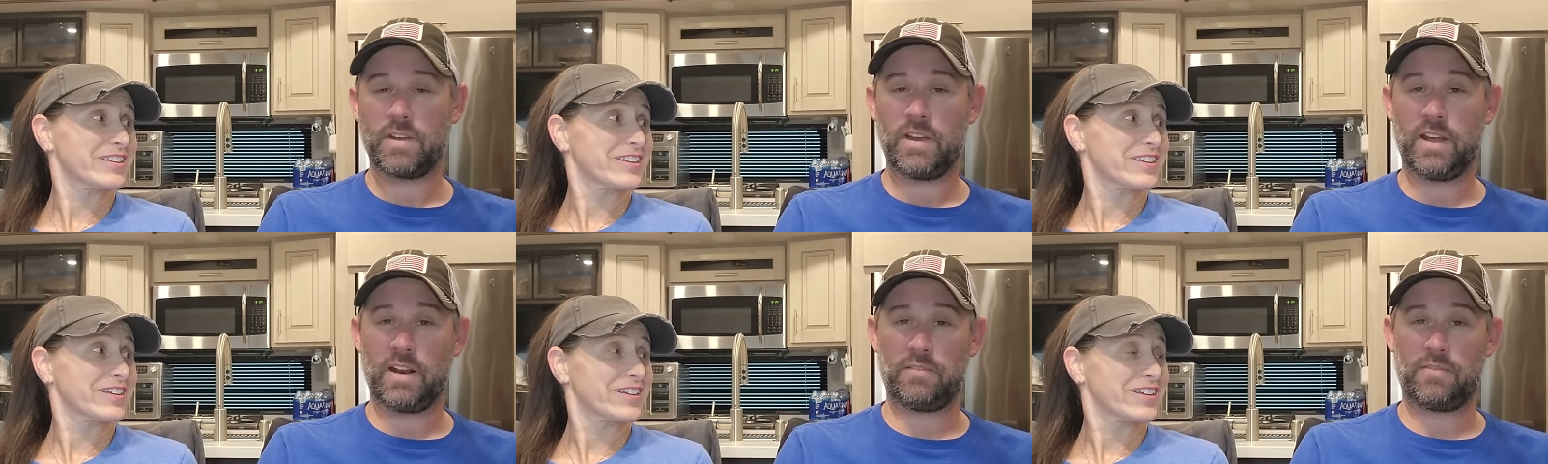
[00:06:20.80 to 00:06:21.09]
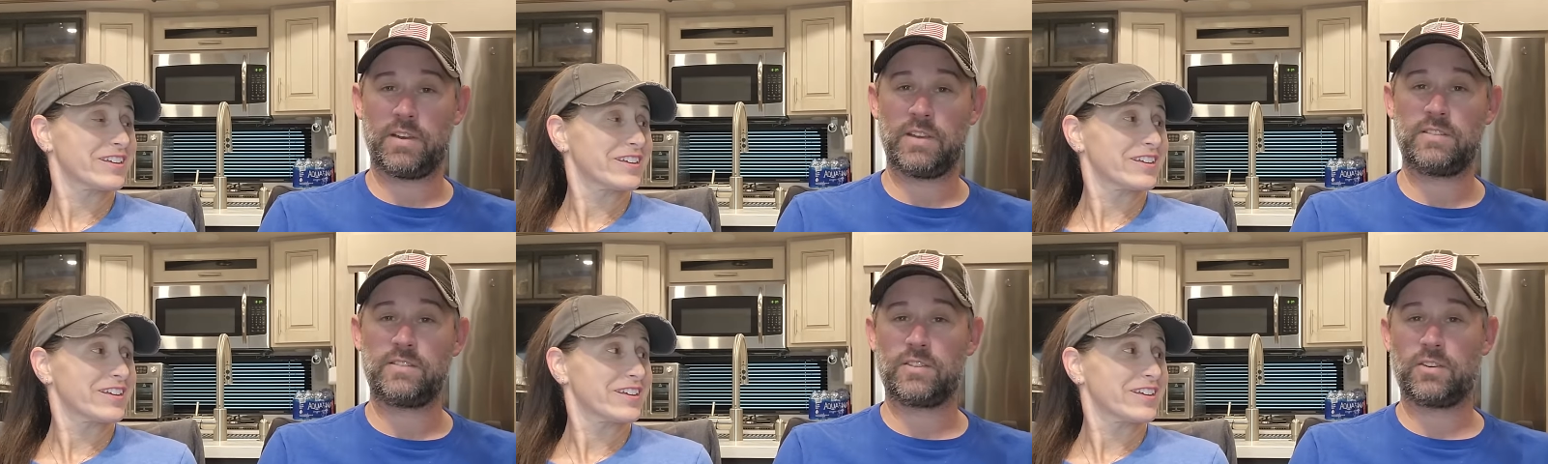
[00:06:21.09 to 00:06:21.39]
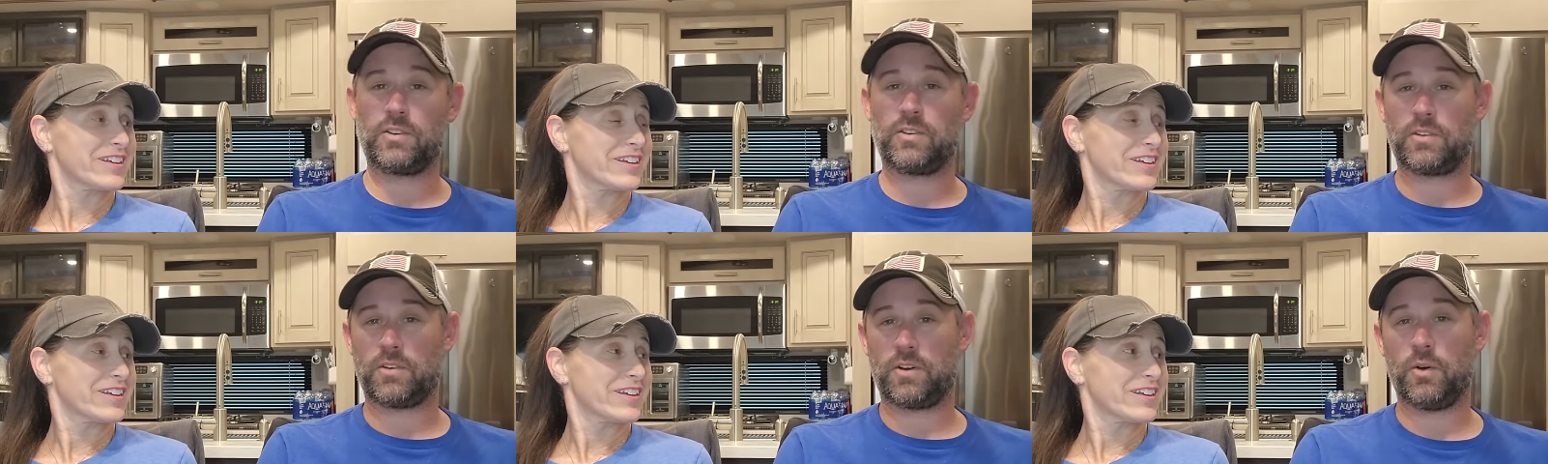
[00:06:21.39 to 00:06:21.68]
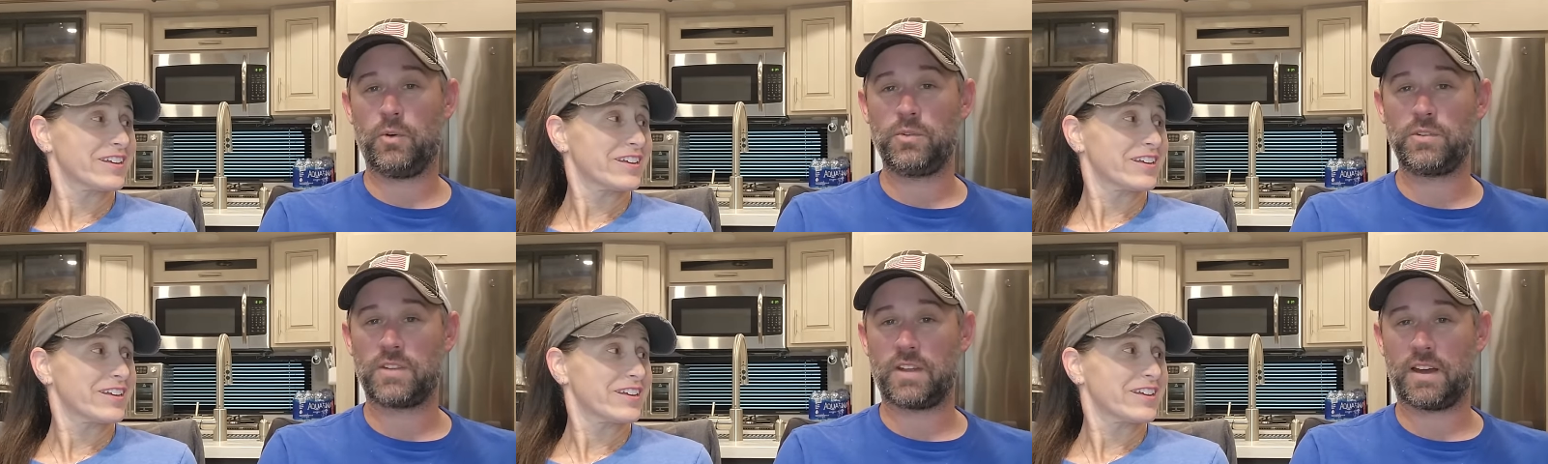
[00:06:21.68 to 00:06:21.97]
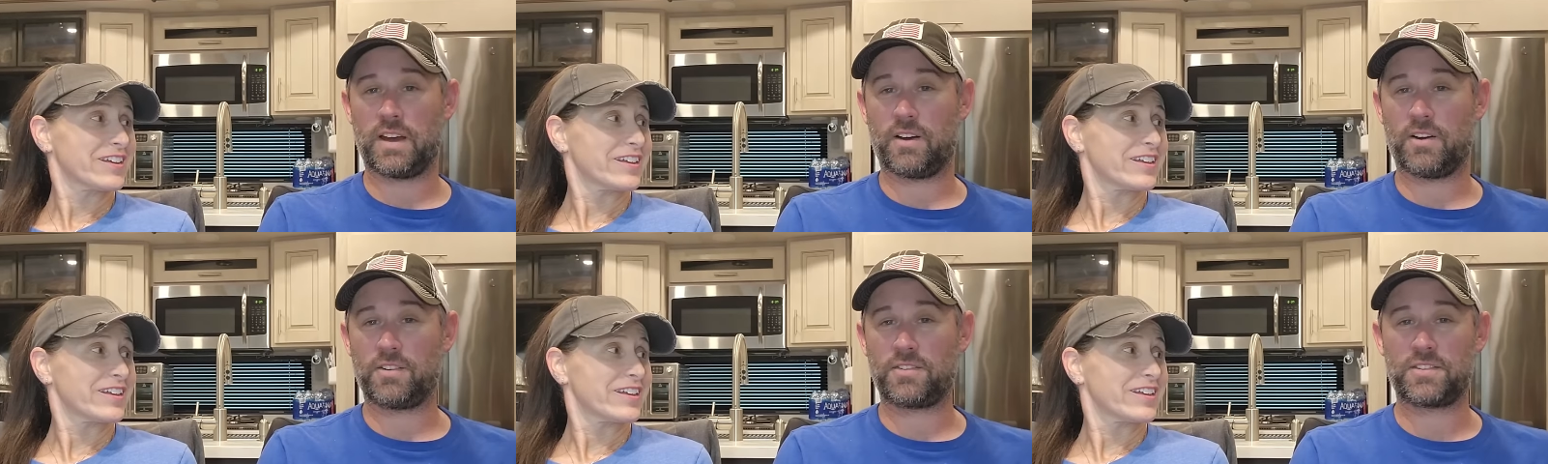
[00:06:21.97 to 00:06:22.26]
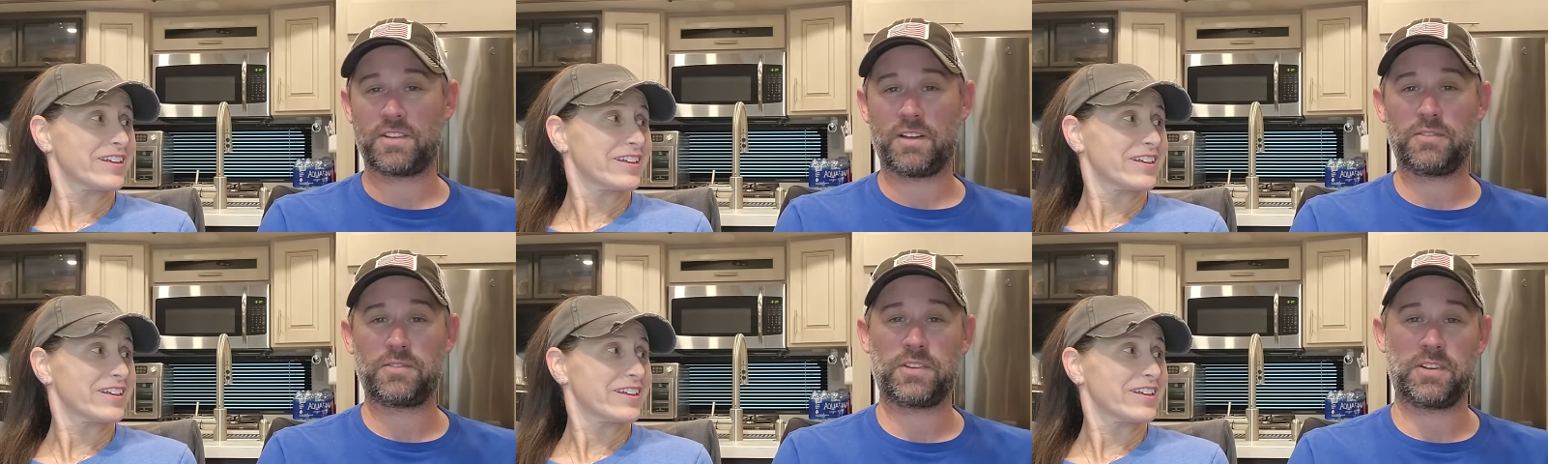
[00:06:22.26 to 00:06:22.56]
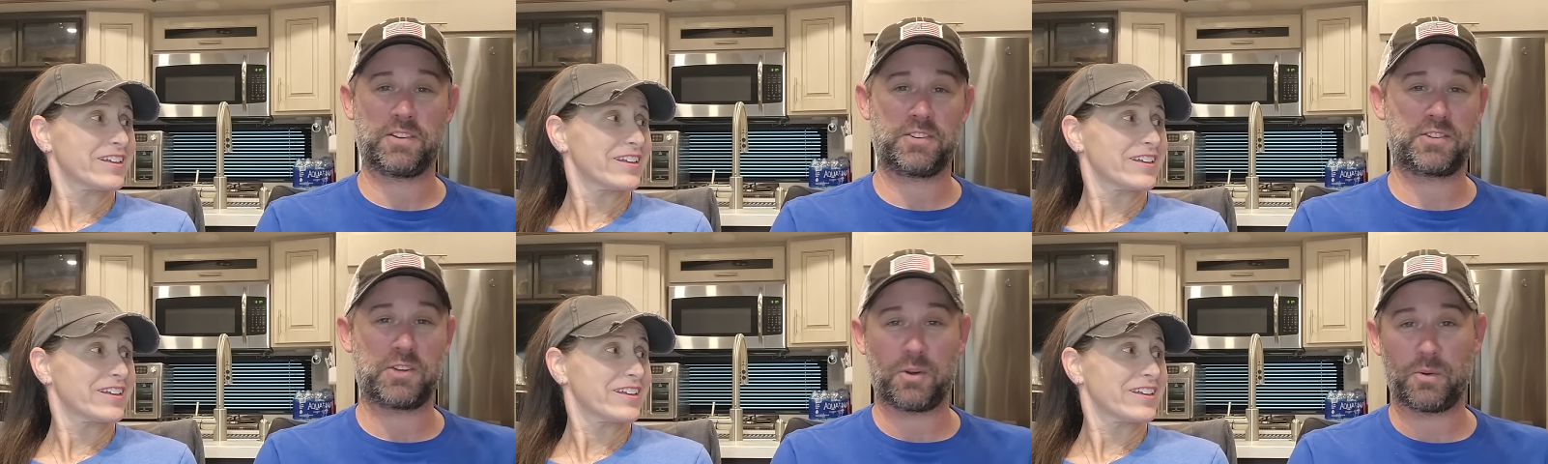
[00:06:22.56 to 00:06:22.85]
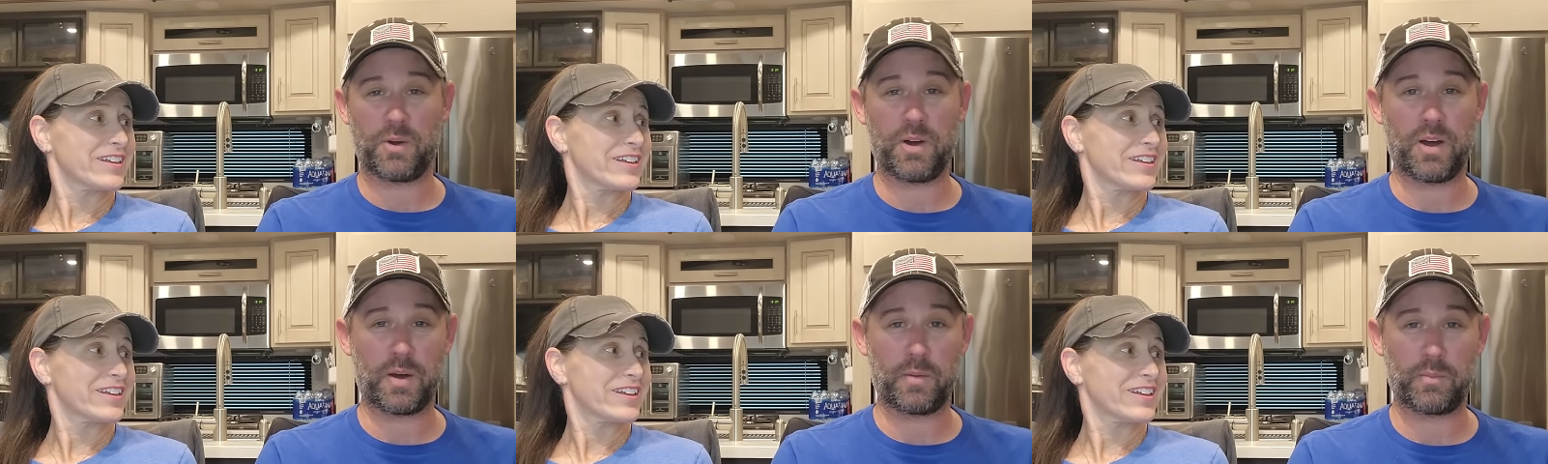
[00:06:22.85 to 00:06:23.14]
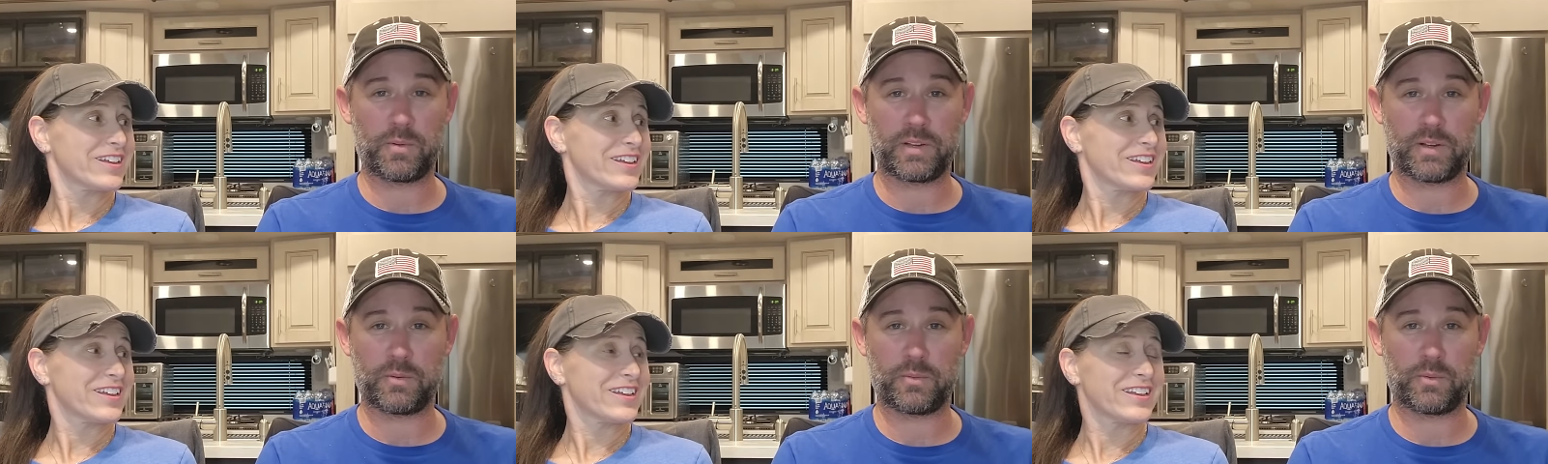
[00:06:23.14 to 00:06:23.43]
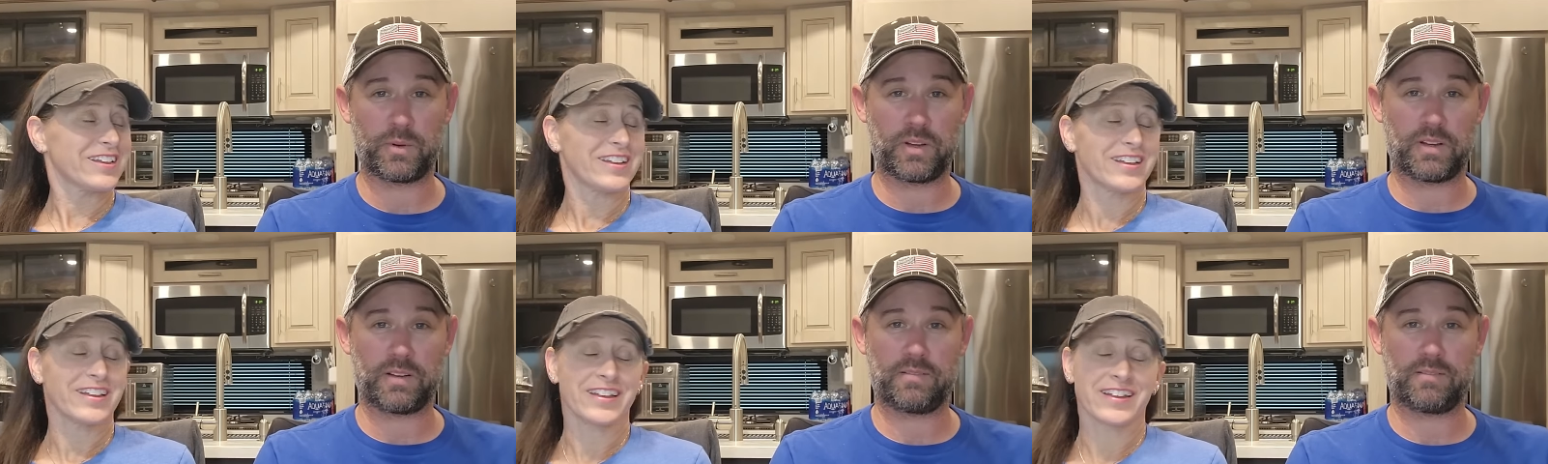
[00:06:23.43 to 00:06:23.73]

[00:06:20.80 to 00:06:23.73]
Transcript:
Speaker 1: And if he still owns the house, stuff's going to show up, and then